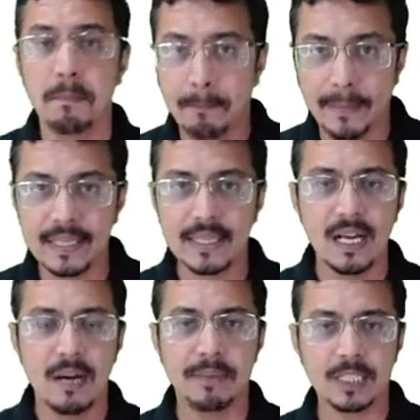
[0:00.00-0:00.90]

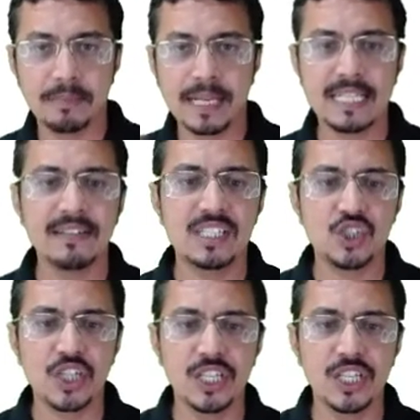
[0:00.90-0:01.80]
but perspective has
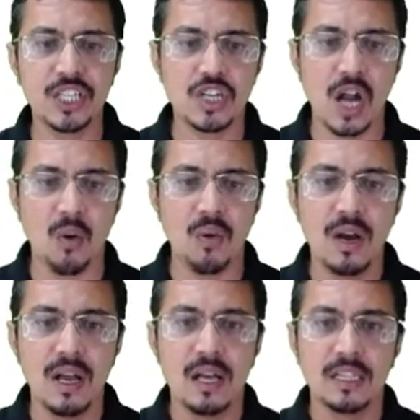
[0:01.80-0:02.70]
changed now.
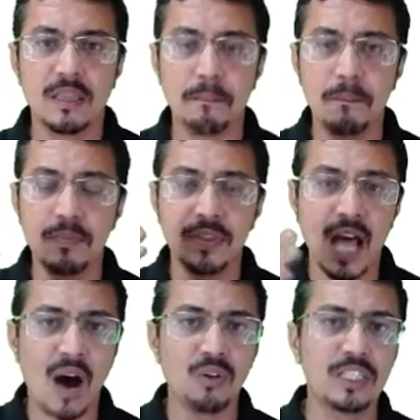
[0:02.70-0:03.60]

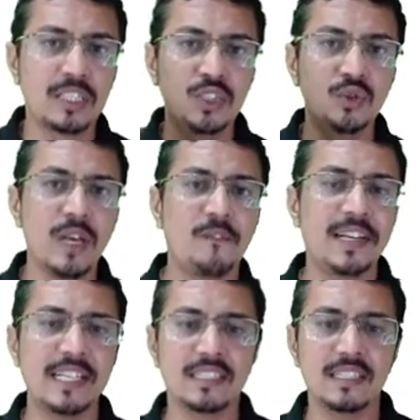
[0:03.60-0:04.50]
Now the new
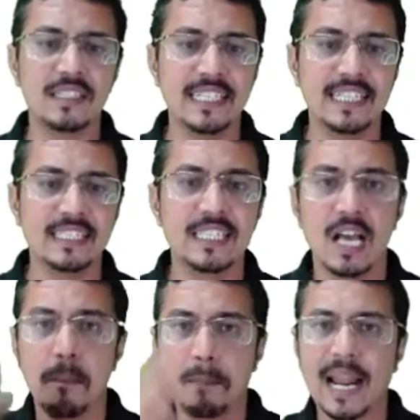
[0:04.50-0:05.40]
definition is
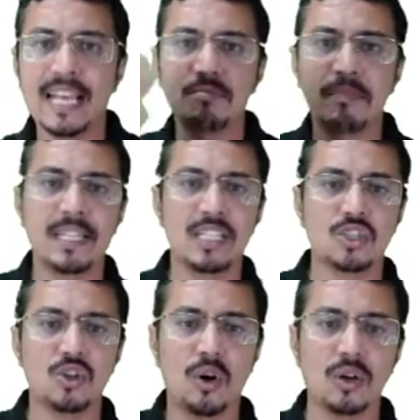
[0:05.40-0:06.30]
price minus
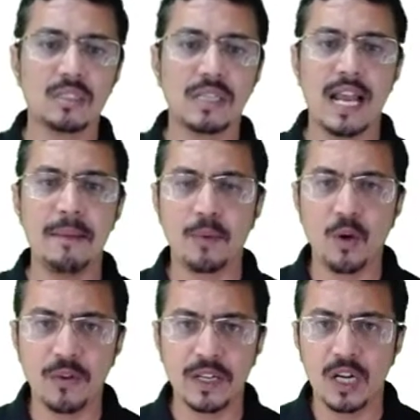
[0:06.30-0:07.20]
cost and
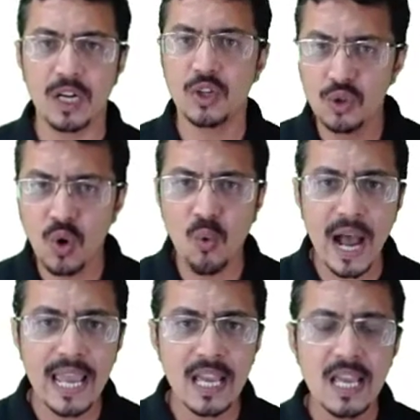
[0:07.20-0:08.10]
profit. Do you know
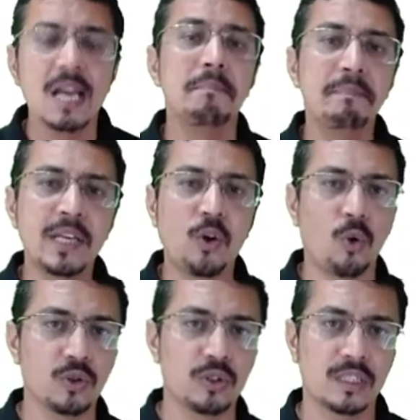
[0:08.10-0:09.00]
why?
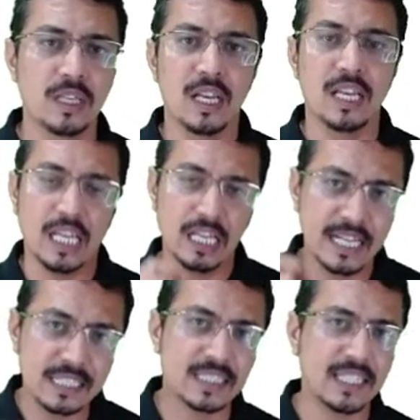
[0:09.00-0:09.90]
Because
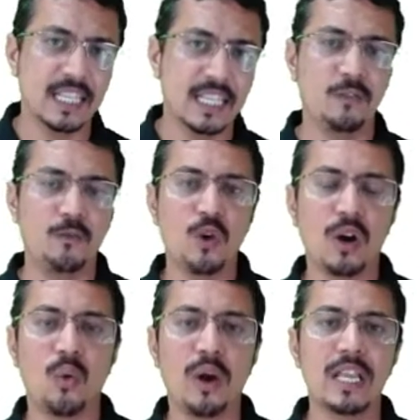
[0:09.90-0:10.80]
let's say if you are
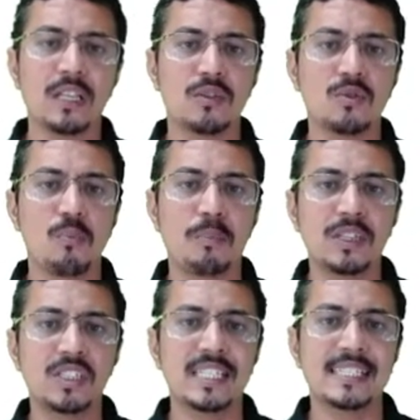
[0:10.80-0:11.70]
going to
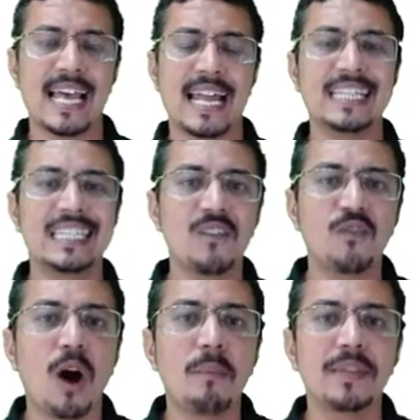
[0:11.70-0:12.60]
purchase anything
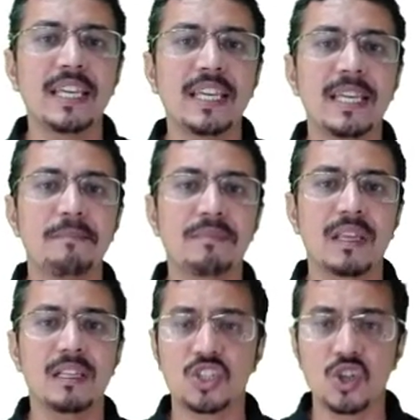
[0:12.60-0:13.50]
from the
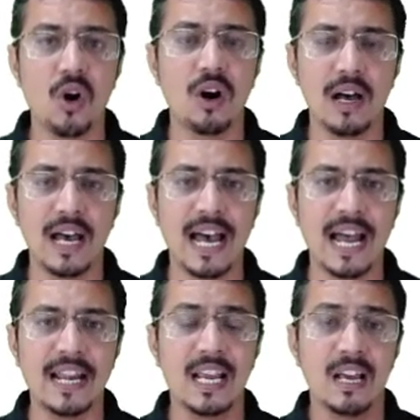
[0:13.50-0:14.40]
store,
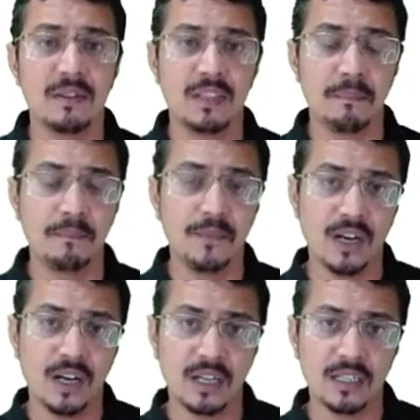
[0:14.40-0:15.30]
and
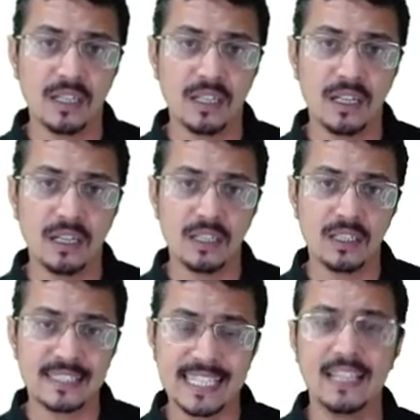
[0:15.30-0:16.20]
the
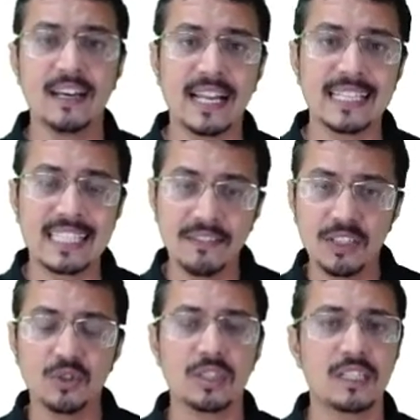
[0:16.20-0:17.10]
seller has given
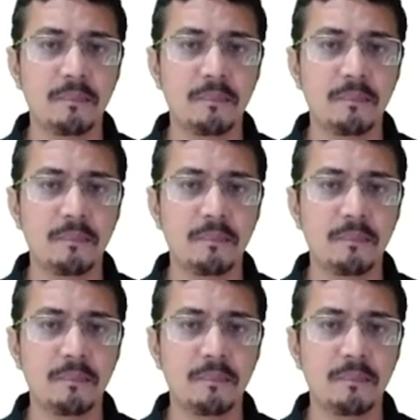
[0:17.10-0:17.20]
you certain